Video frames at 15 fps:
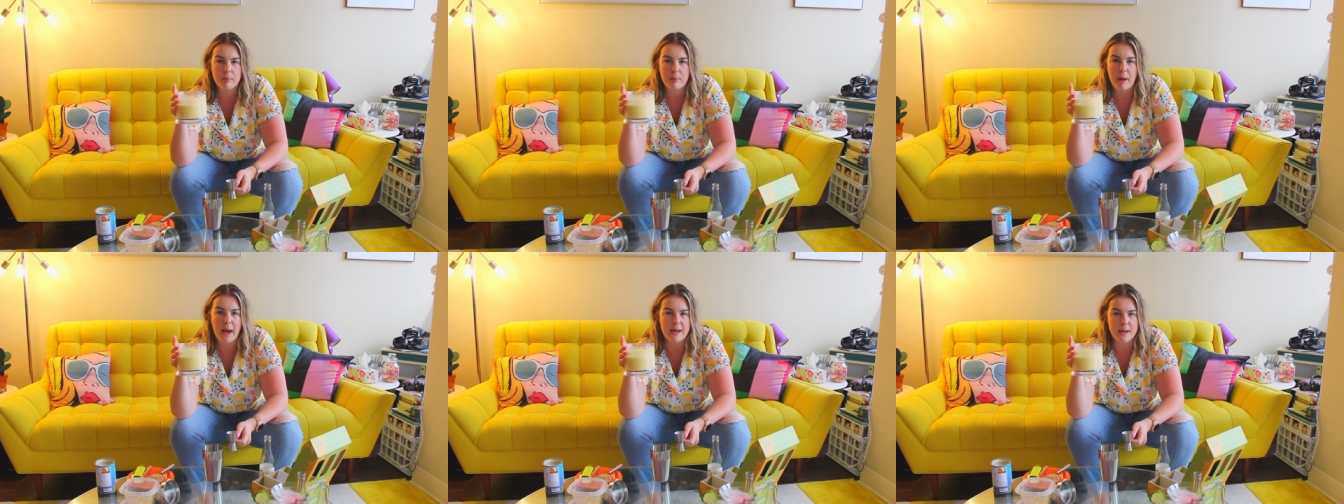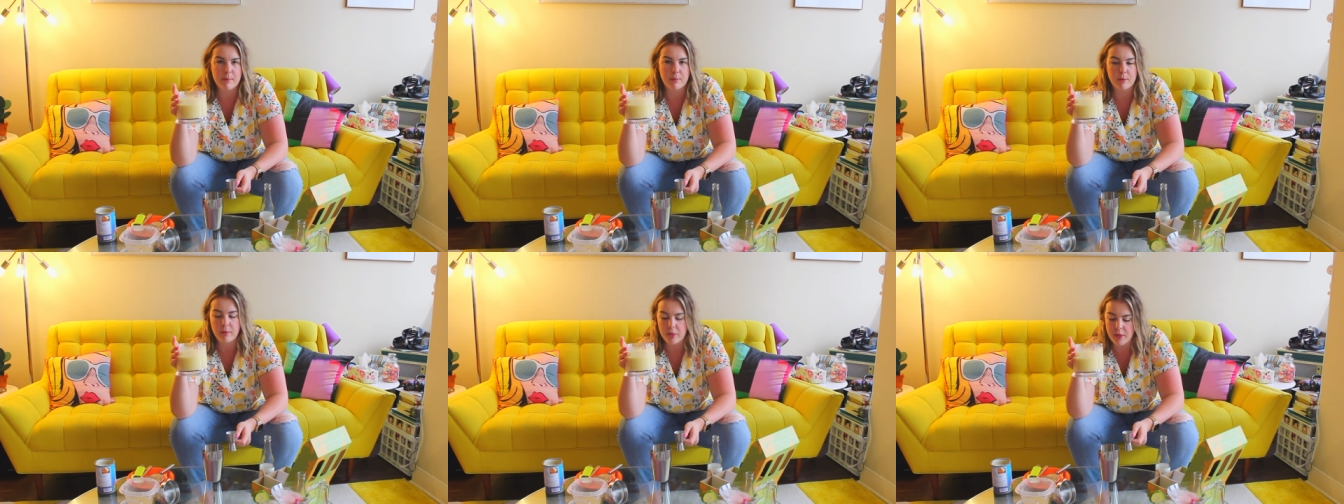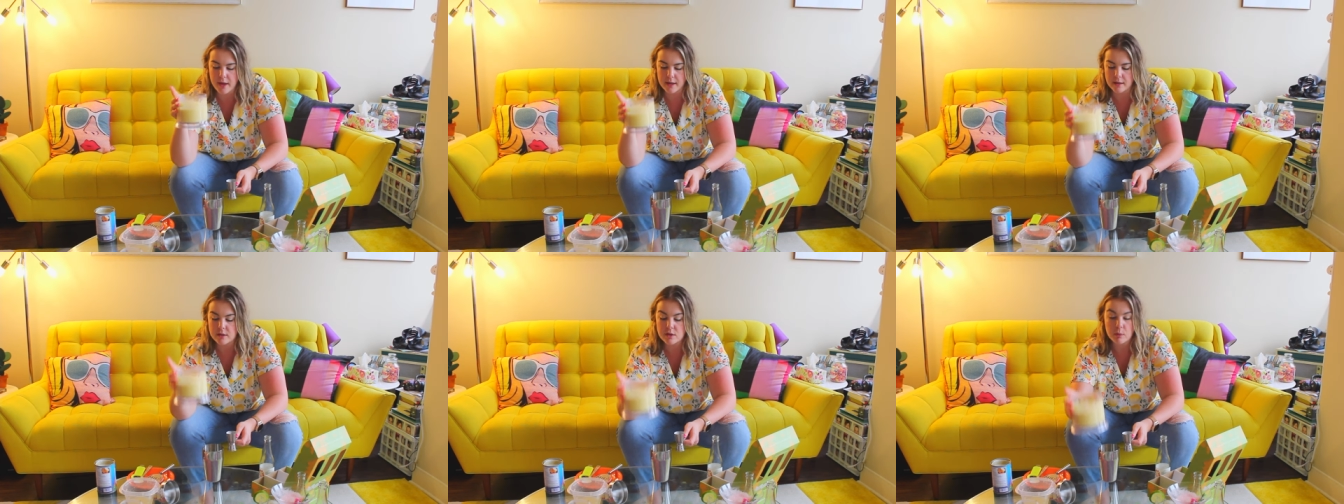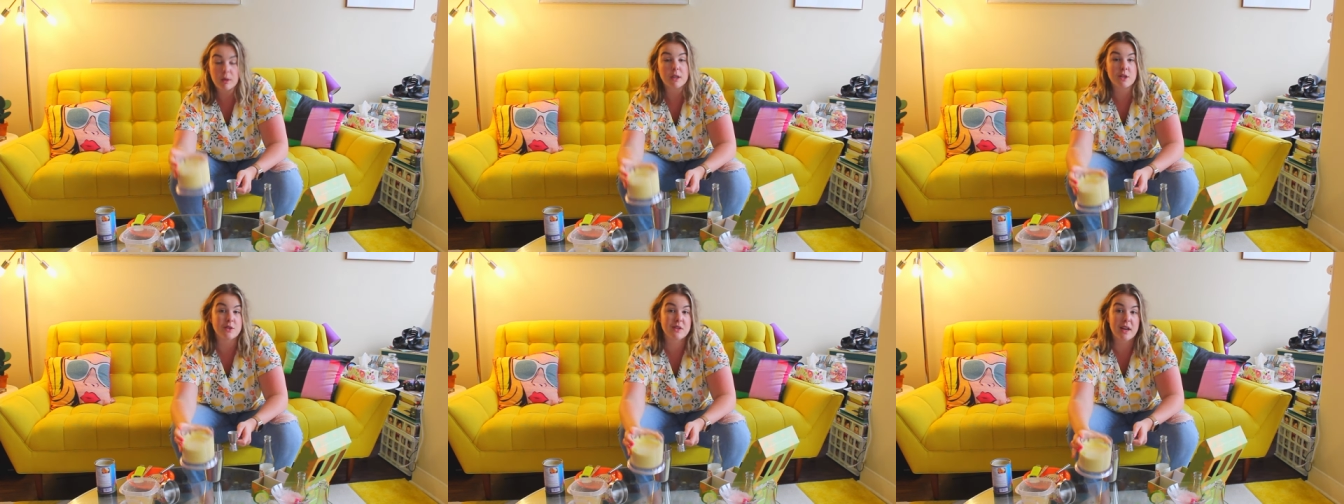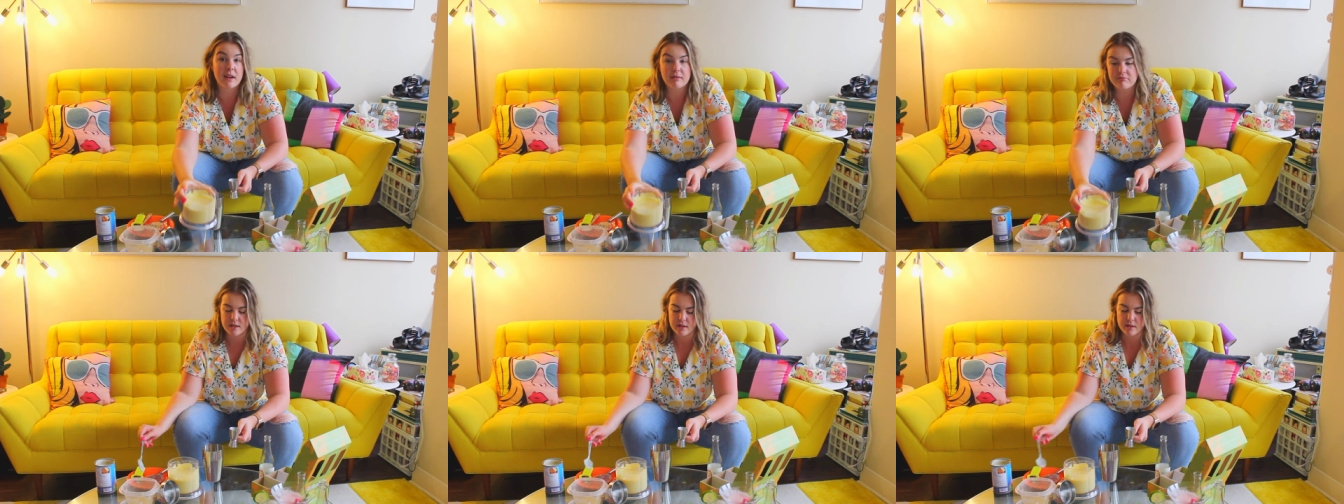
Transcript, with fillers: pineapple thing. So we're gonna use that.